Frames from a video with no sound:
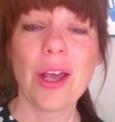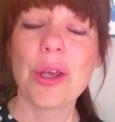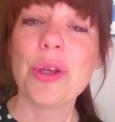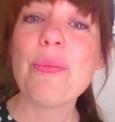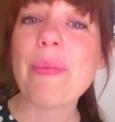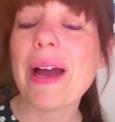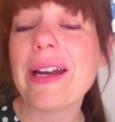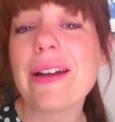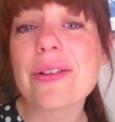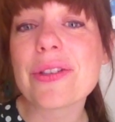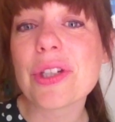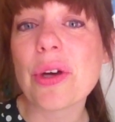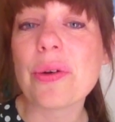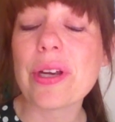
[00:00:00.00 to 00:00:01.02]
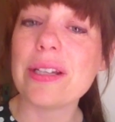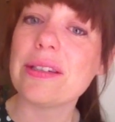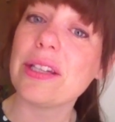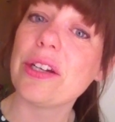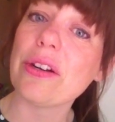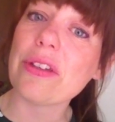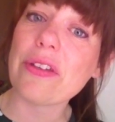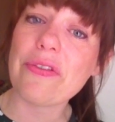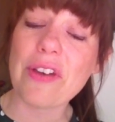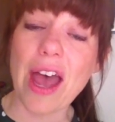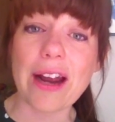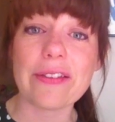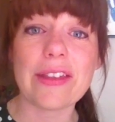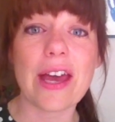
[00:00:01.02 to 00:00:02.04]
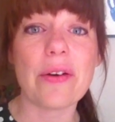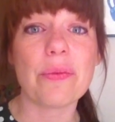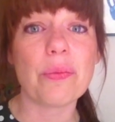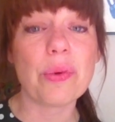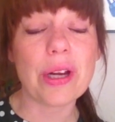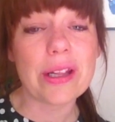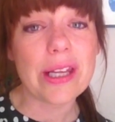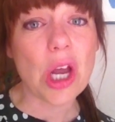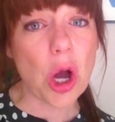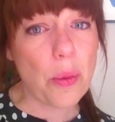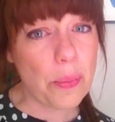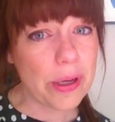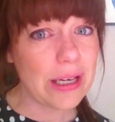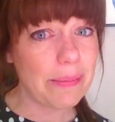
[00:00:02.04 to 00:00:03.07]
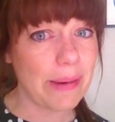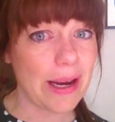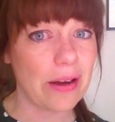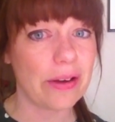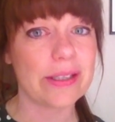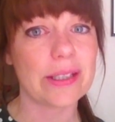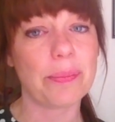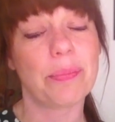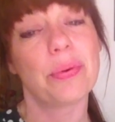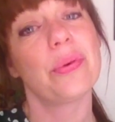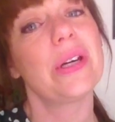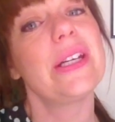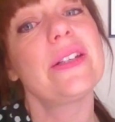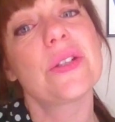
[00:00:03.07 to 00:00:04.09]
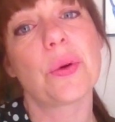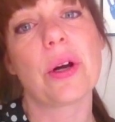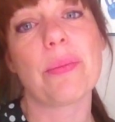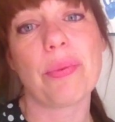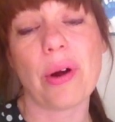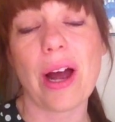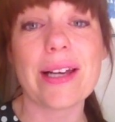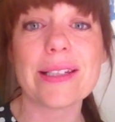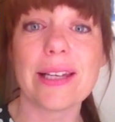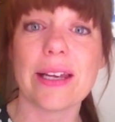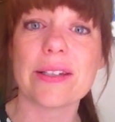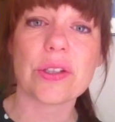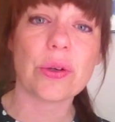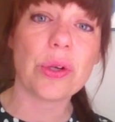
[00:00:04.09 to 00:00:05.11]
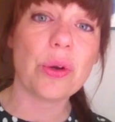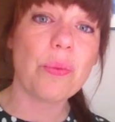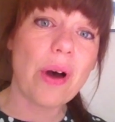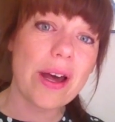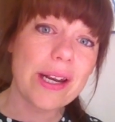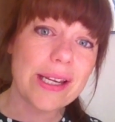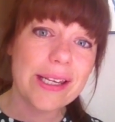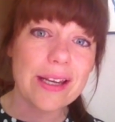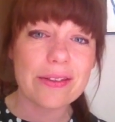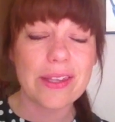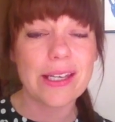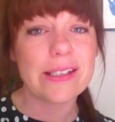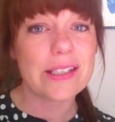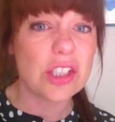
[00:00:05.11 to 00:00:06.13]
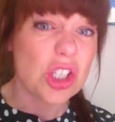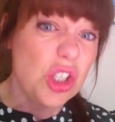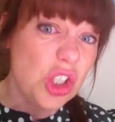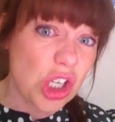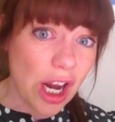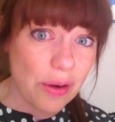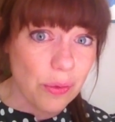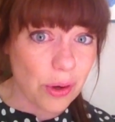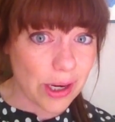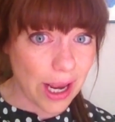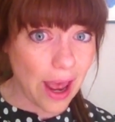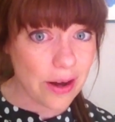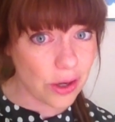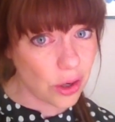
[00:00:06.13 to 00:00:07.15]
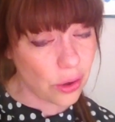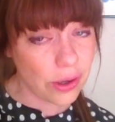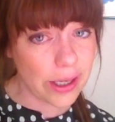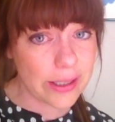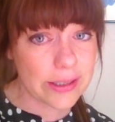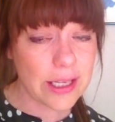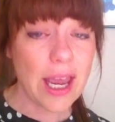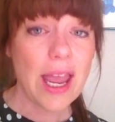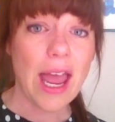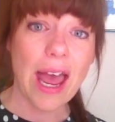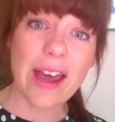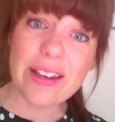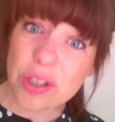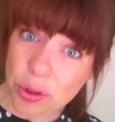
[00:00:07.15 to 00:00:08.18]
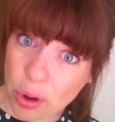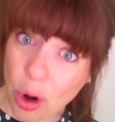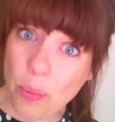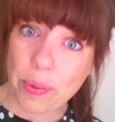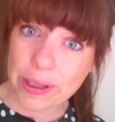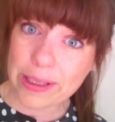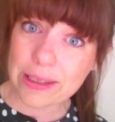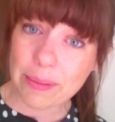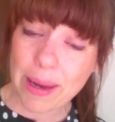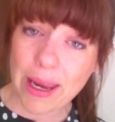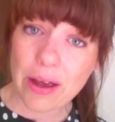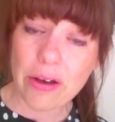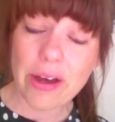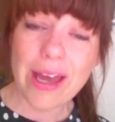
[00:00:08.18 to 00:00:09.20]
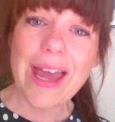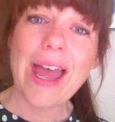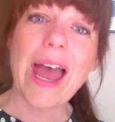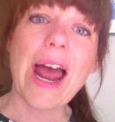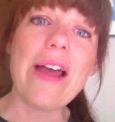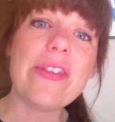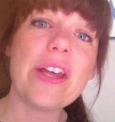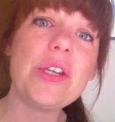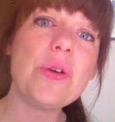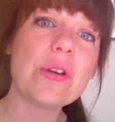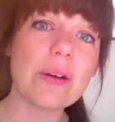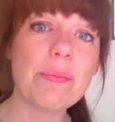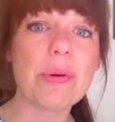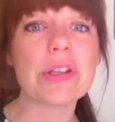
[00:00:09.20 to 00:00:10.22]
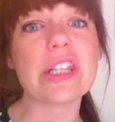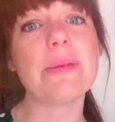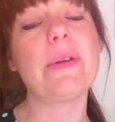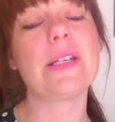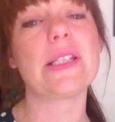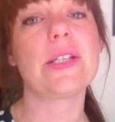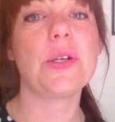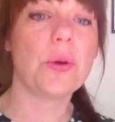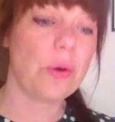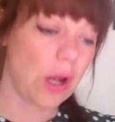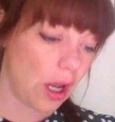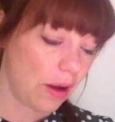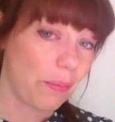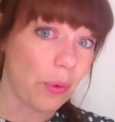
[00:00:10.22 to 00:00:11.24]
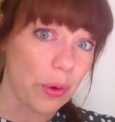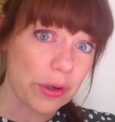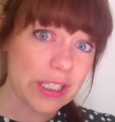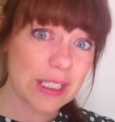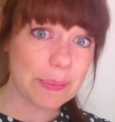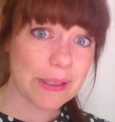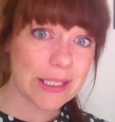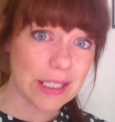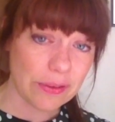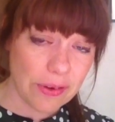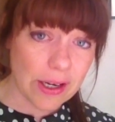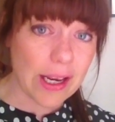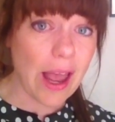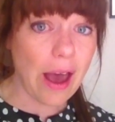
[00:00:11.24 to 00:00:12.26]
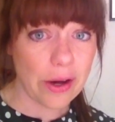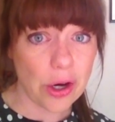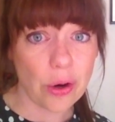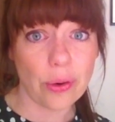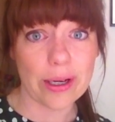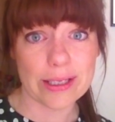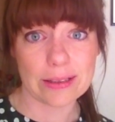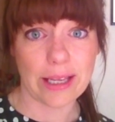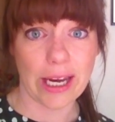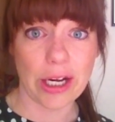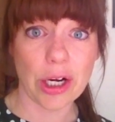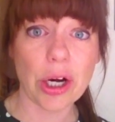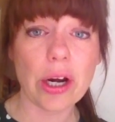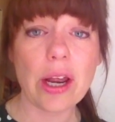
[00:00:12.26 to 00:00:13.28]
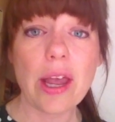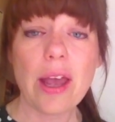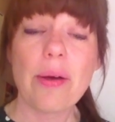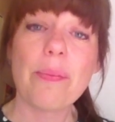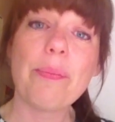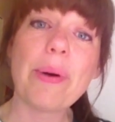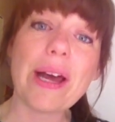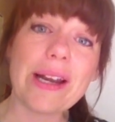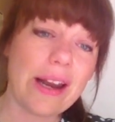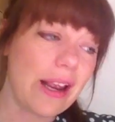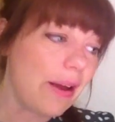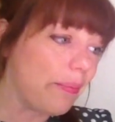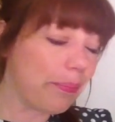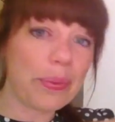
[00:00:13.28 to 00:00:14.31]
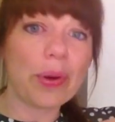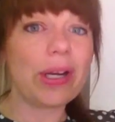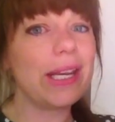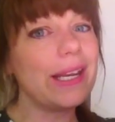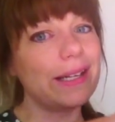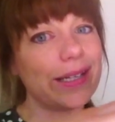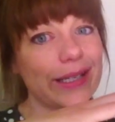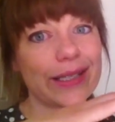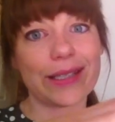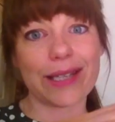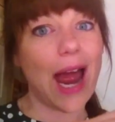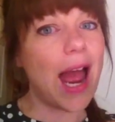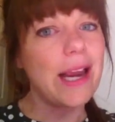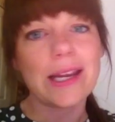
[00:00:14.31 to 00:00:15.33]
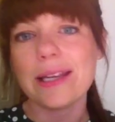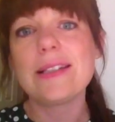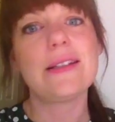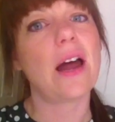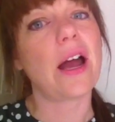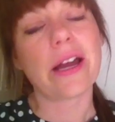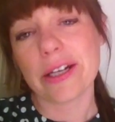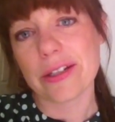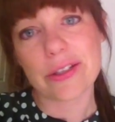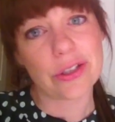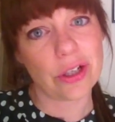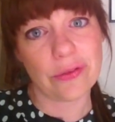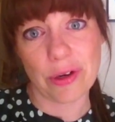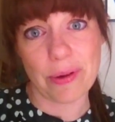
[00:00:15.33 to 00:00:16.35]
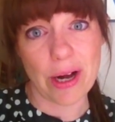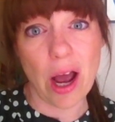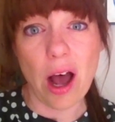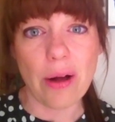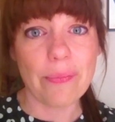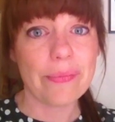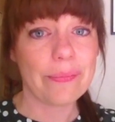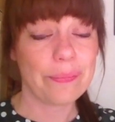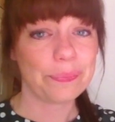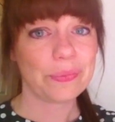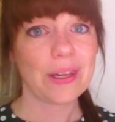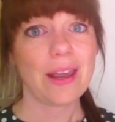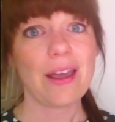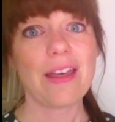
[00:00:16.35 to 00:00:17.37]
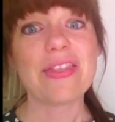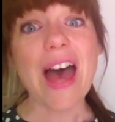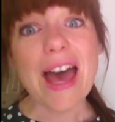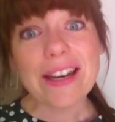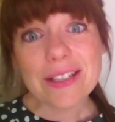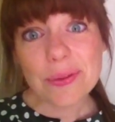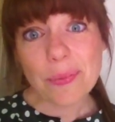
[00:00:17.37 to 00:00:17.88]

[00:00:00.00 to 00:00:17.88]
You might also consider the fact that really opening mail is a pre-sort process. So you want to get things into general categories as you're opening the mail, and then you can put them into more specific categories later, but putting it in a stack is not going to serve you at all. That is